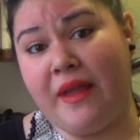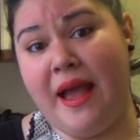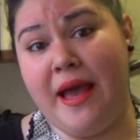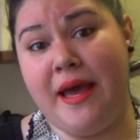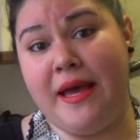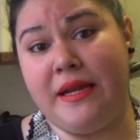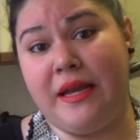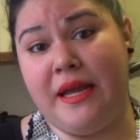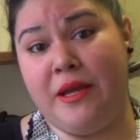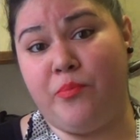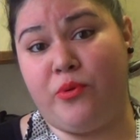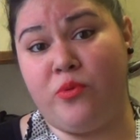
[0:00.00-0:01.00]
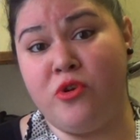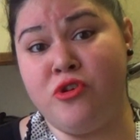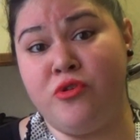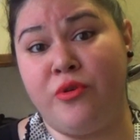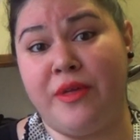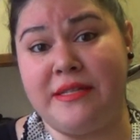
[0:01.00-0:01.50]
And in
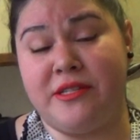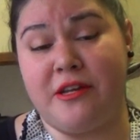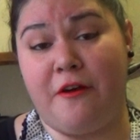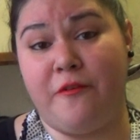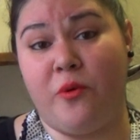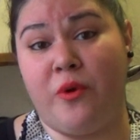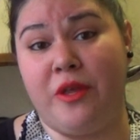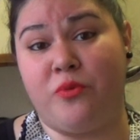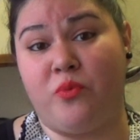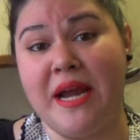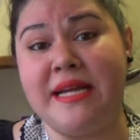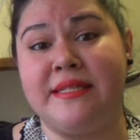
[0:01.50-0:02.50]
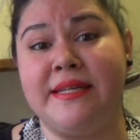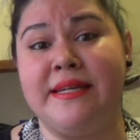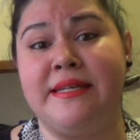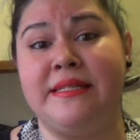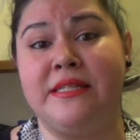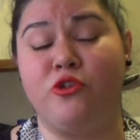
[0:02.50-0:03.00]
Peru, they stuff it with
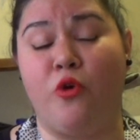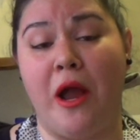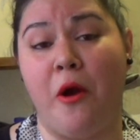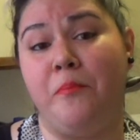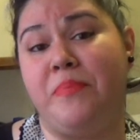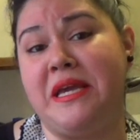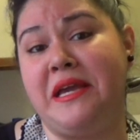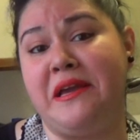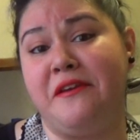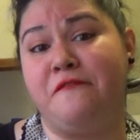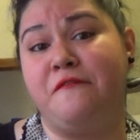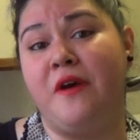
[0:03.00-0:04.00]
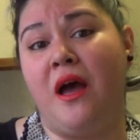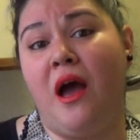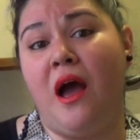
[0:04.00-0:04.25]
raisins, ground beef,